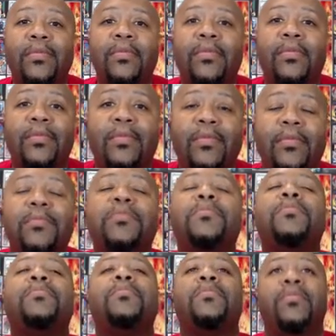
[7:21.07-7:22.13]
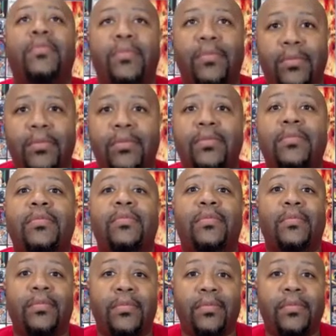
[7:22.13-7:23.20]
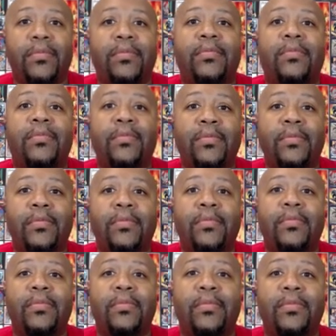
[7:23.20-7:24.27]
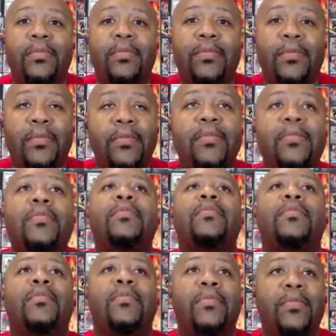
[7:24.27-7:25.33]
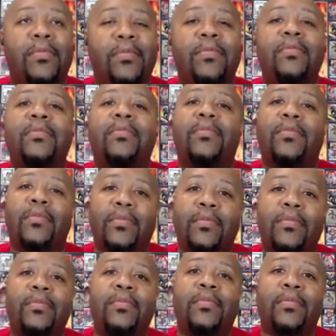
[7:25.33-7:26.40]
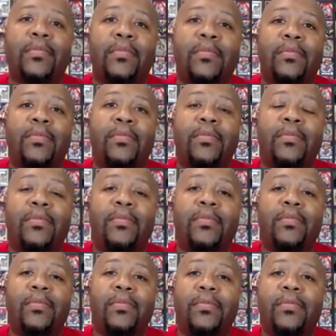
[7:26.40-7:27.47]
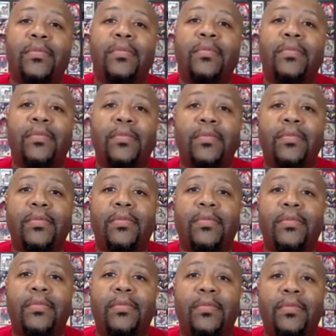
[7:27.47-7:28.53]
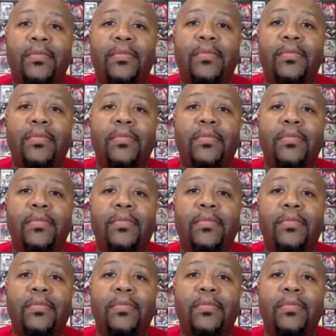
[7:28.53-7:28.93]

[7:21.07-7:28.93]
No words are spoken by the person on screen.